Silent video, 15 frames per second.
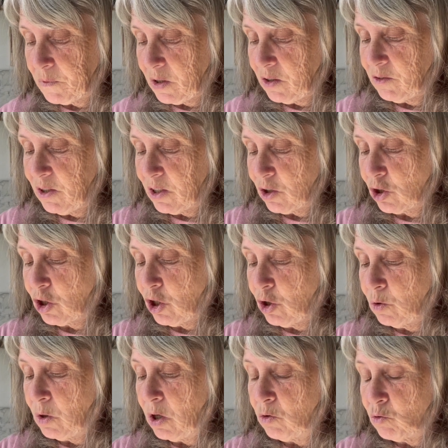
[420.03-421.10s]
I've had a
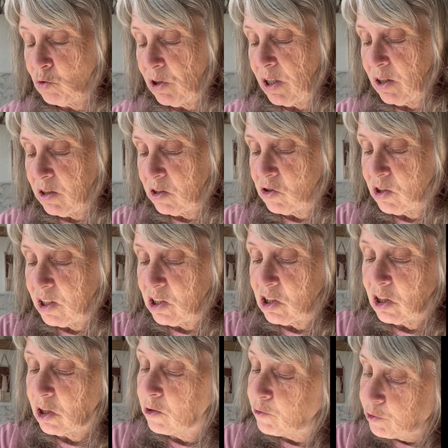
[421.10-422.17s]
go at
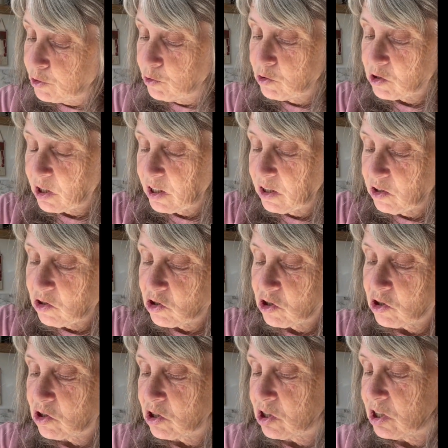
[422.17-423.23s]
rehydrating a few things
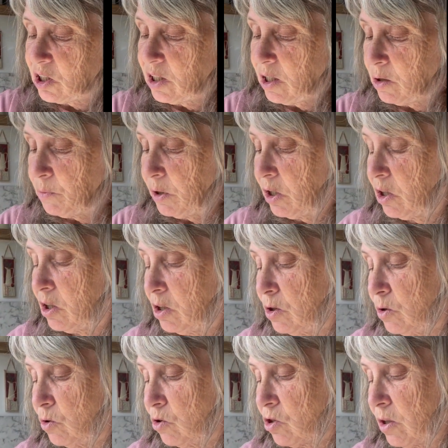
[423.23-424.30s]
just to see how it
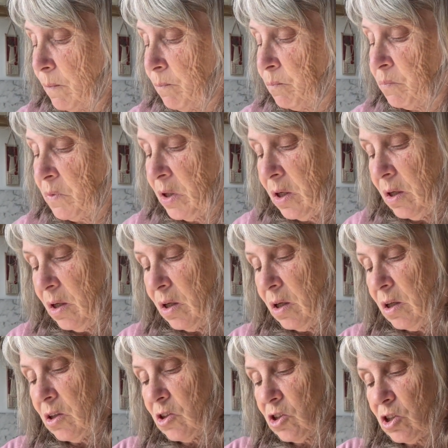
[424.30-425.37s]
goes.
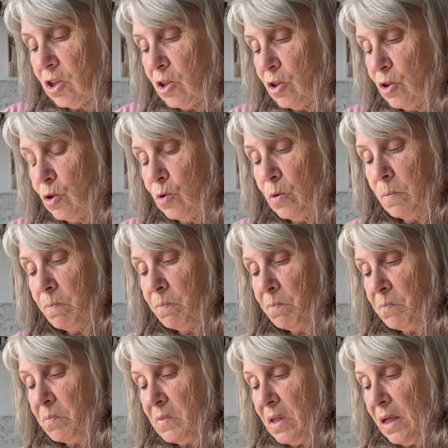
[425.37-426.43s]
So
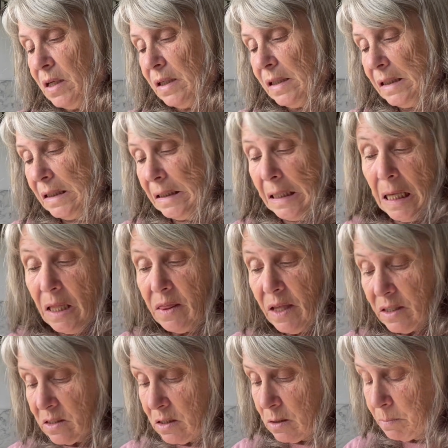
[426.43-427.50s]

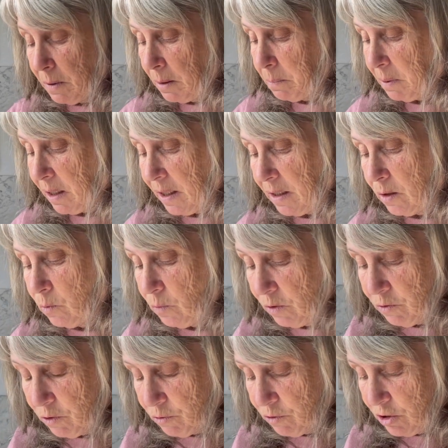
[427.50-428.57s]
that is my plan with
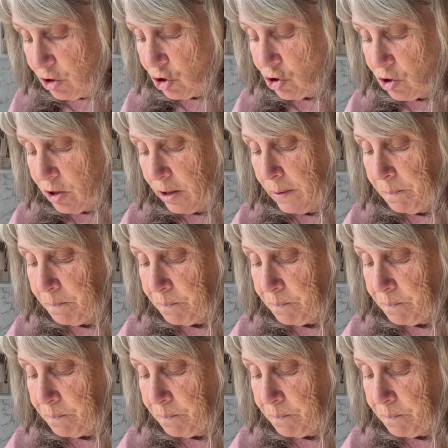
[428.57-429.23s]
the freeze dryer.